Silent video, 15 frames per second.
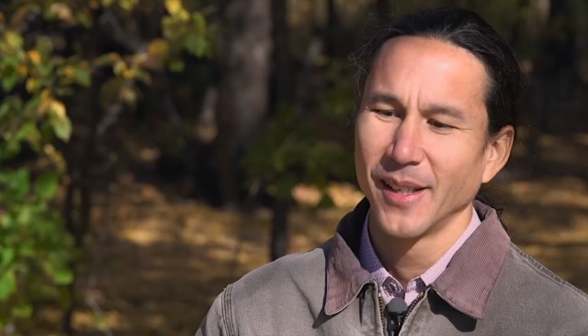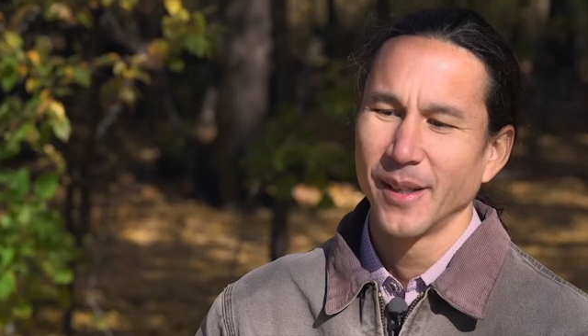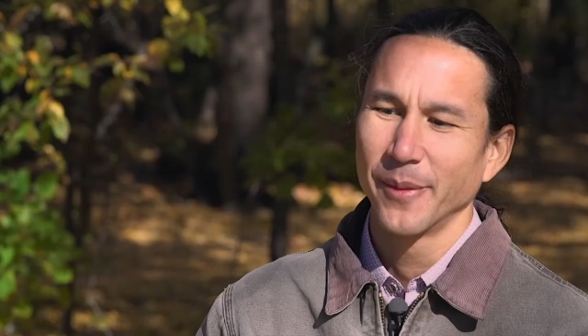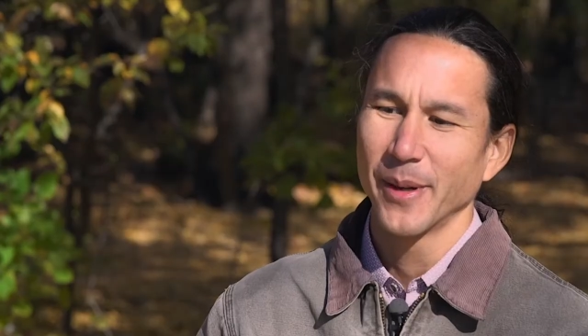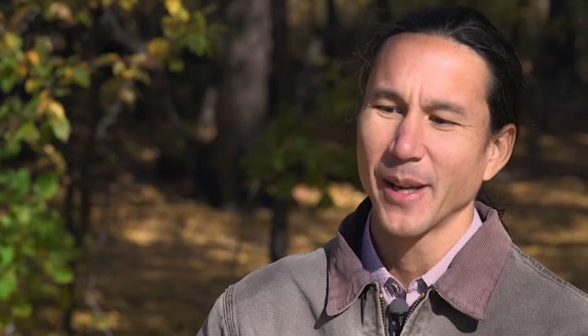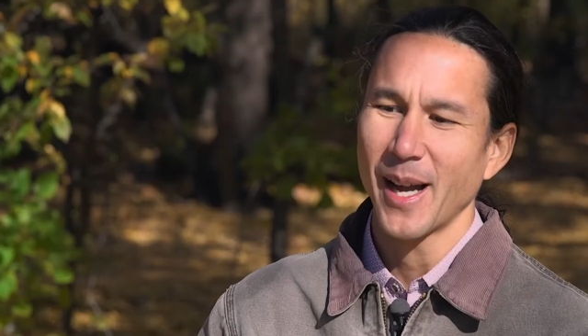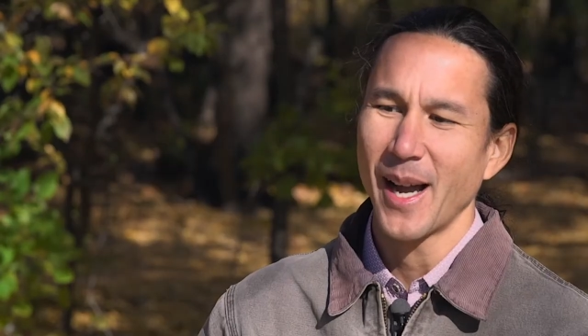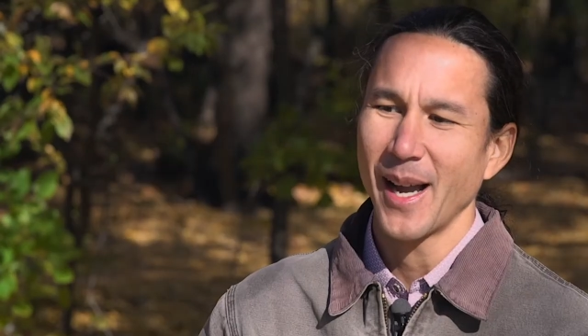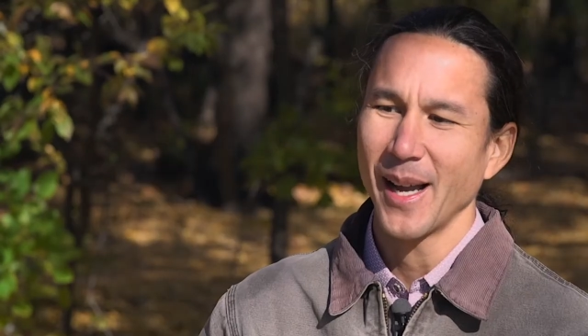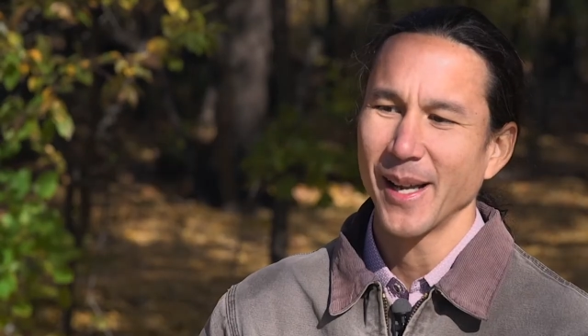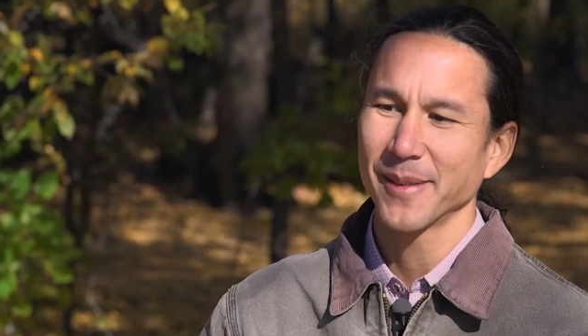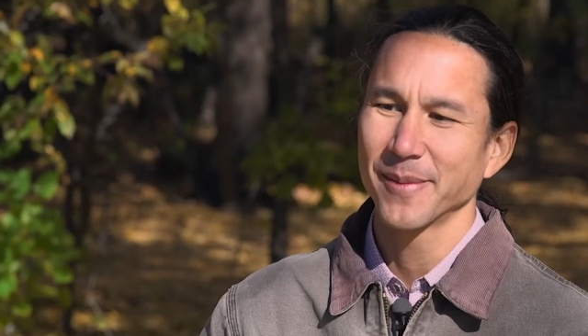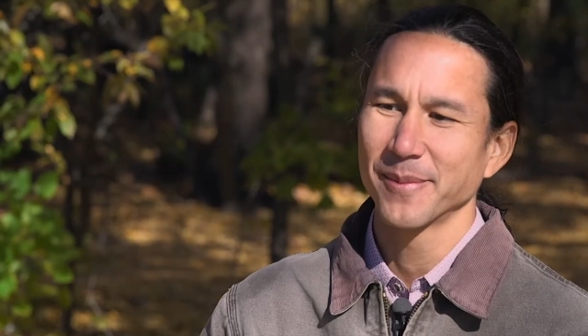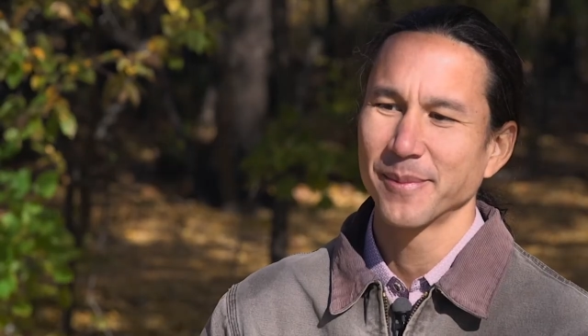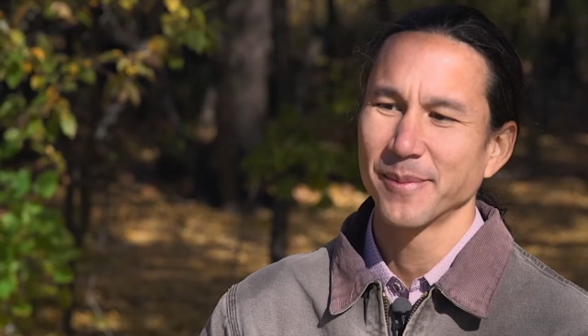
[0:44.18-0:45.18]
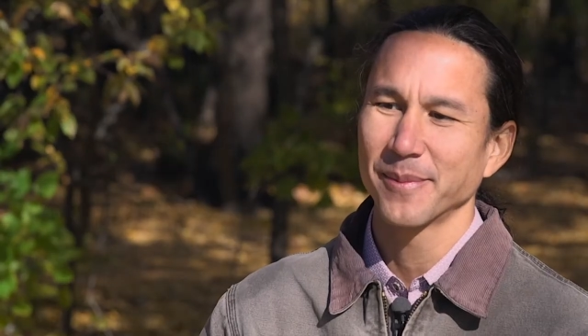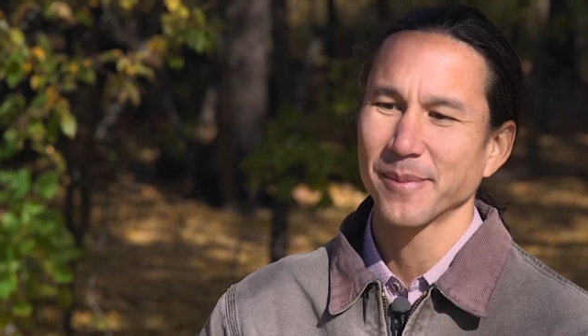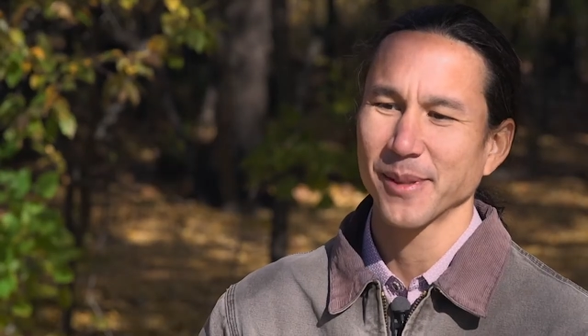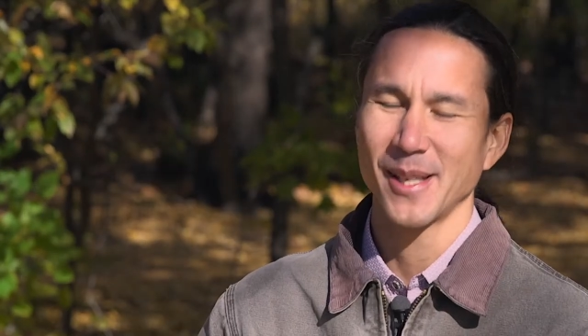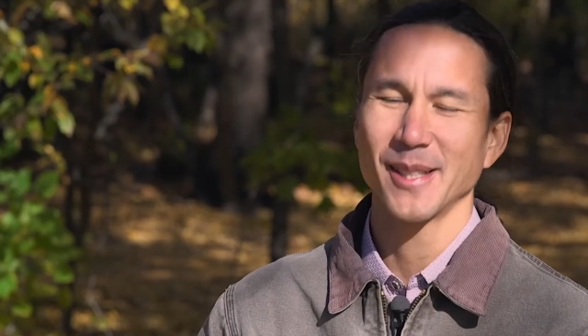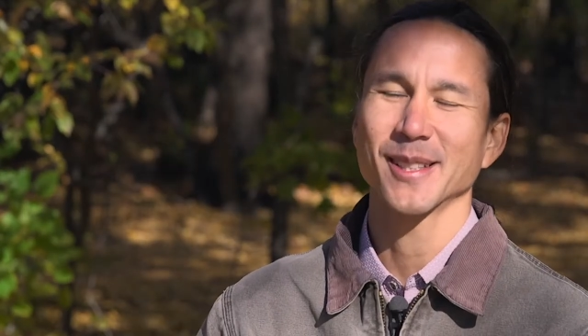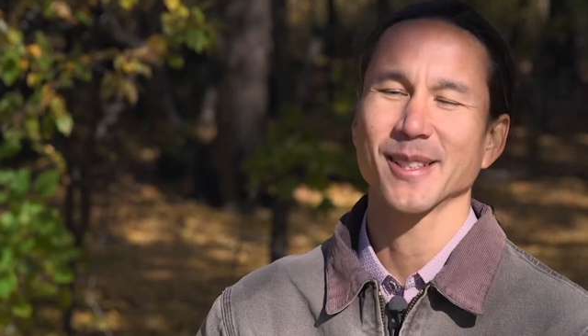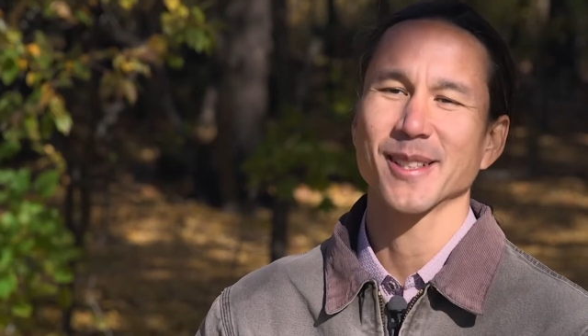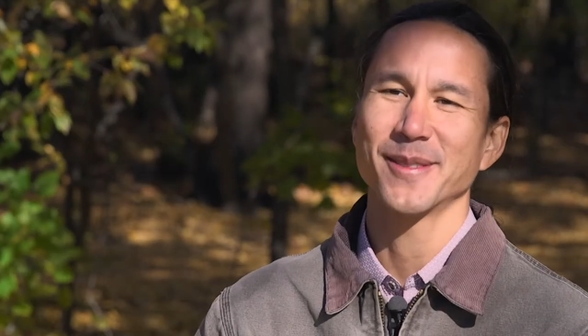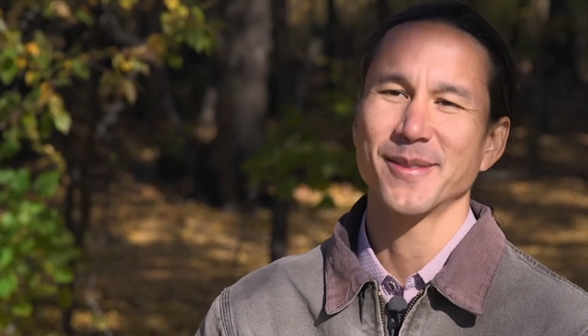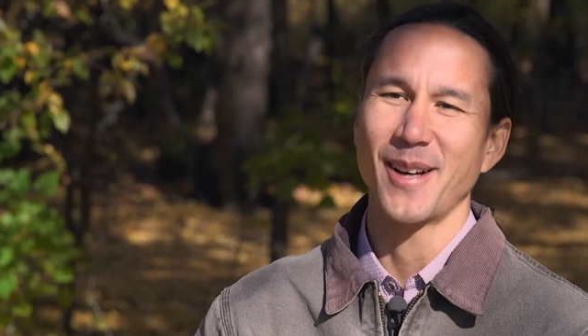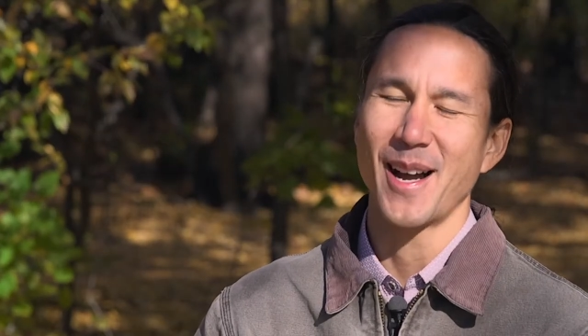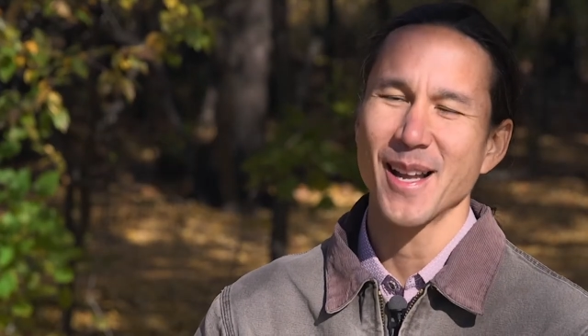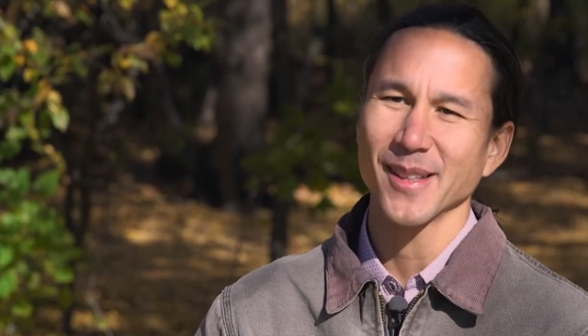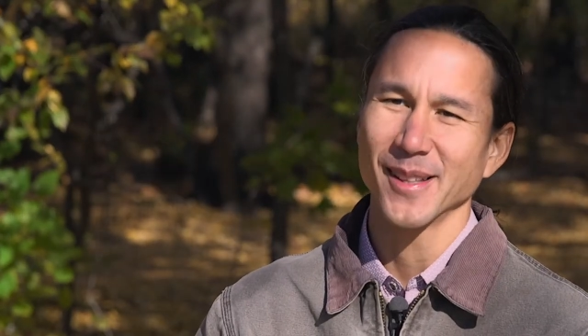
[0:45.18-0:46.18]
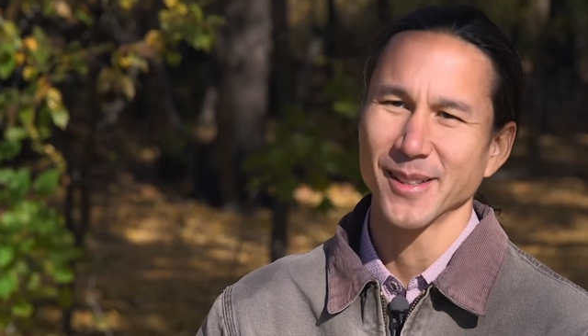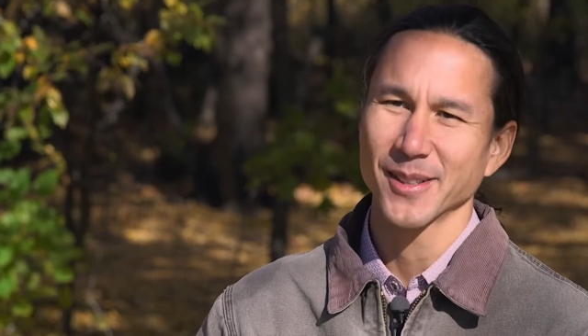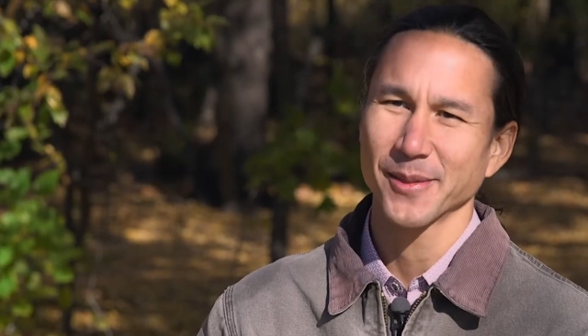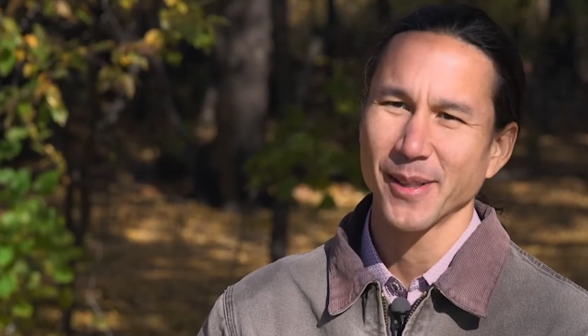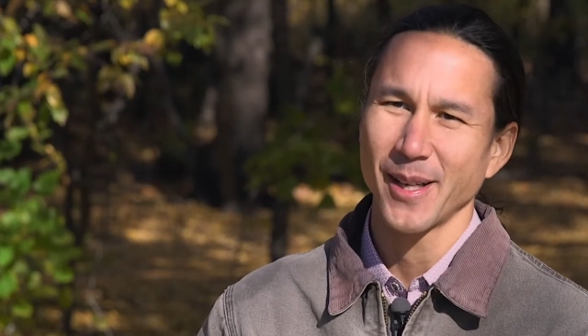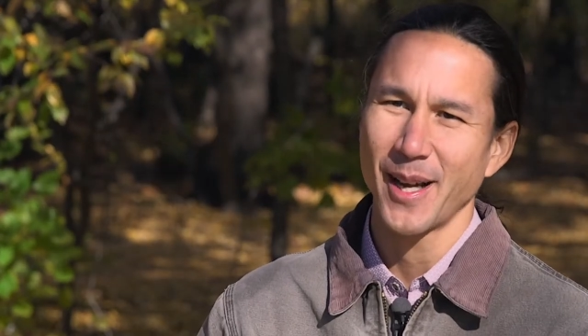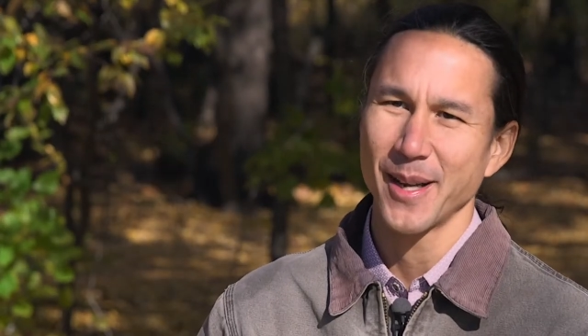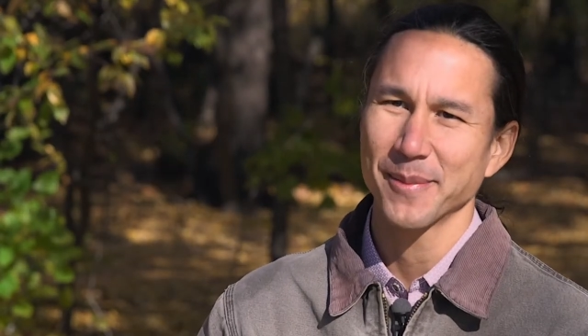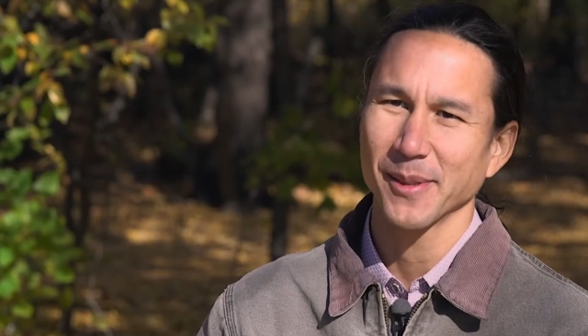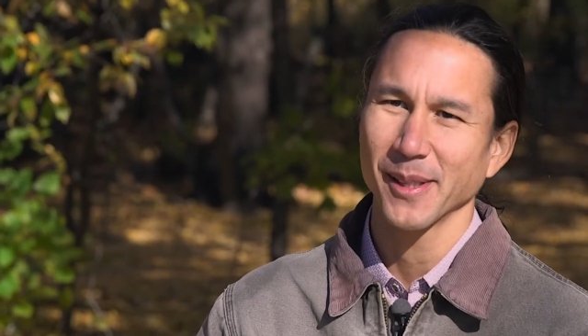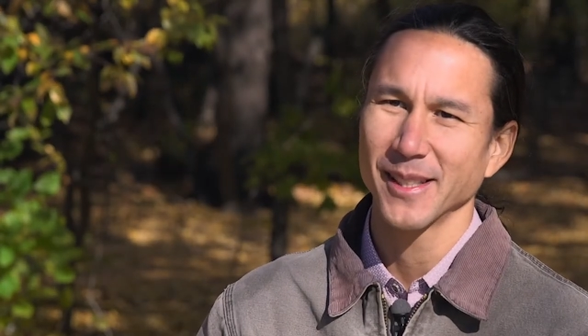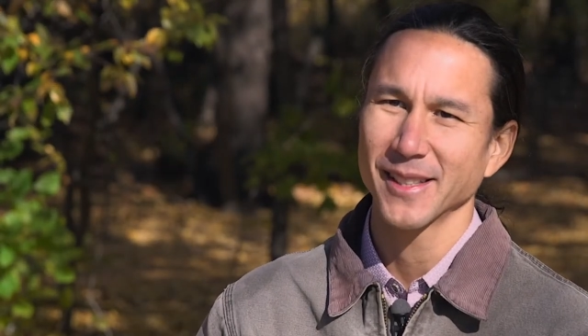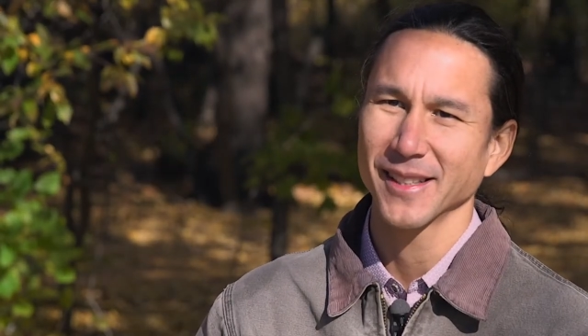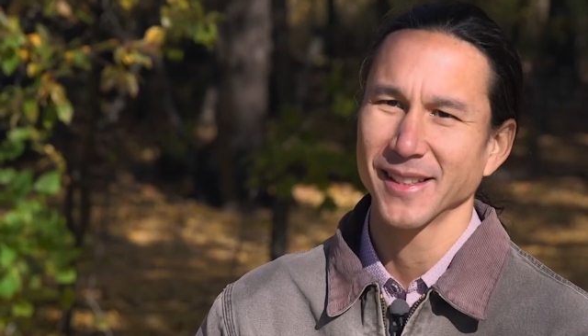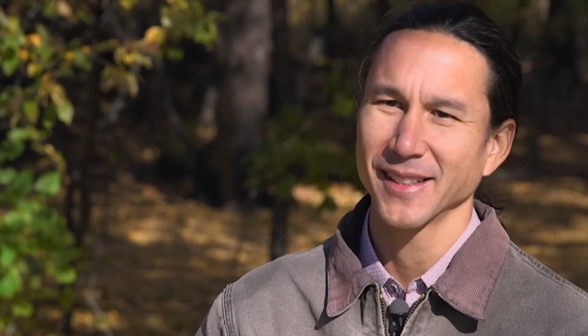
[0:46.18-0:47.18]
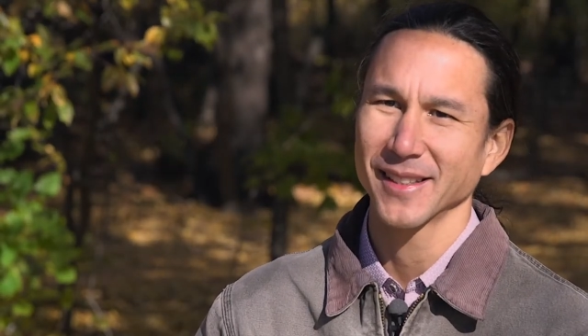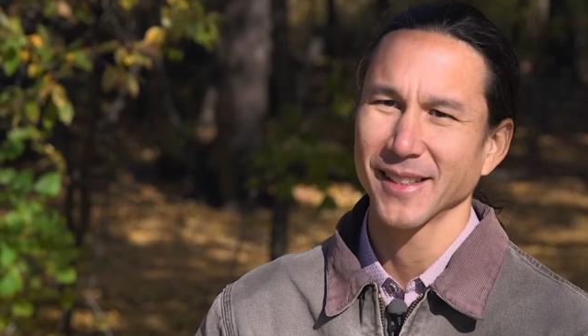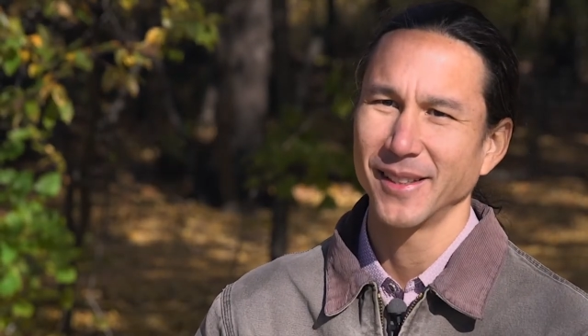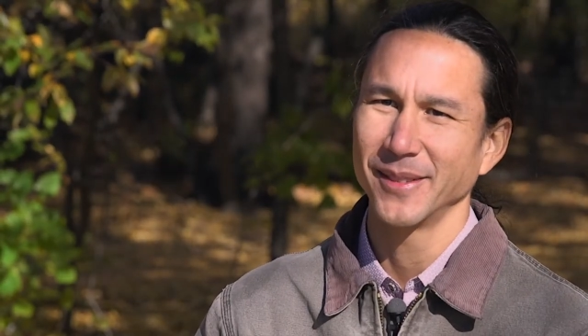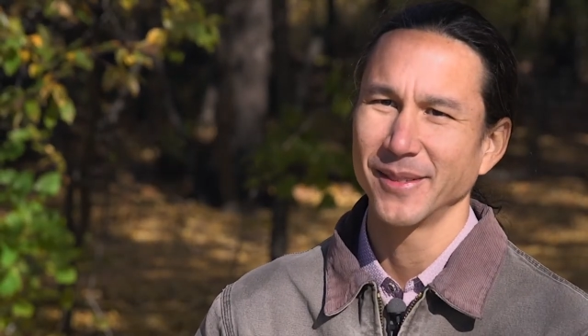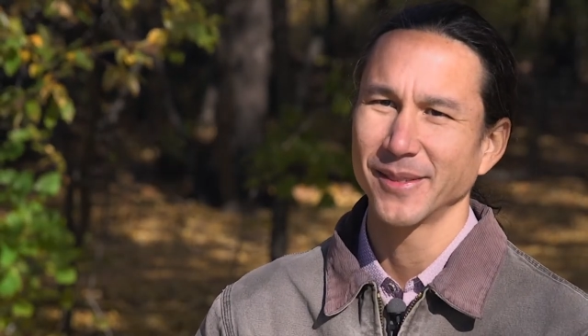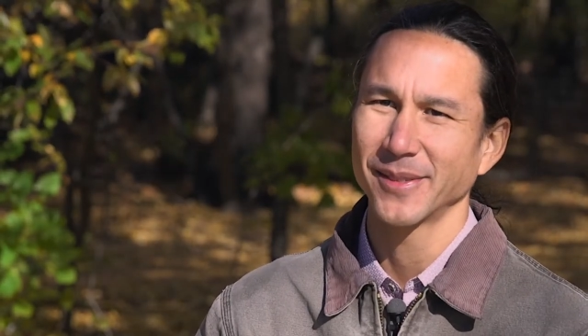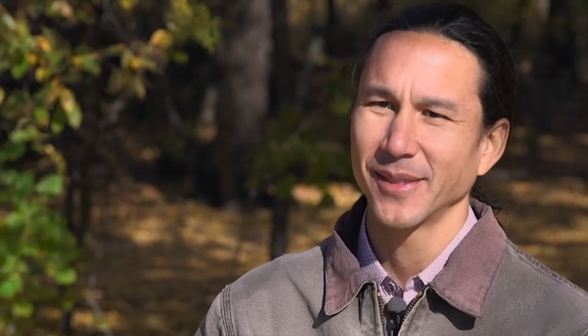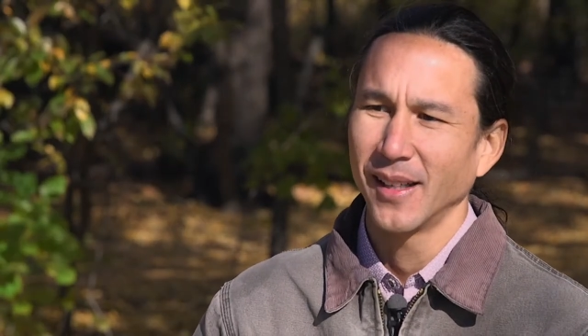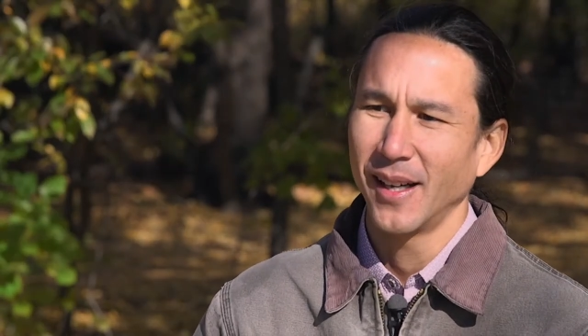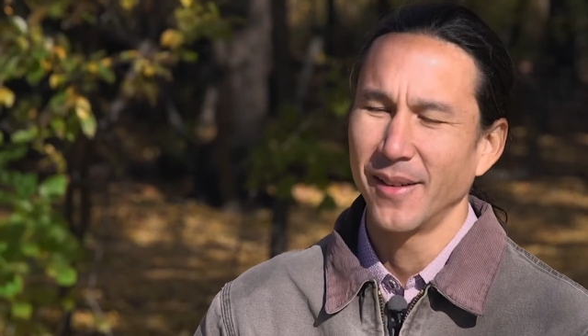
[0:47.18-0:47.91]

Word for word: We hide places of violence, we hide places of,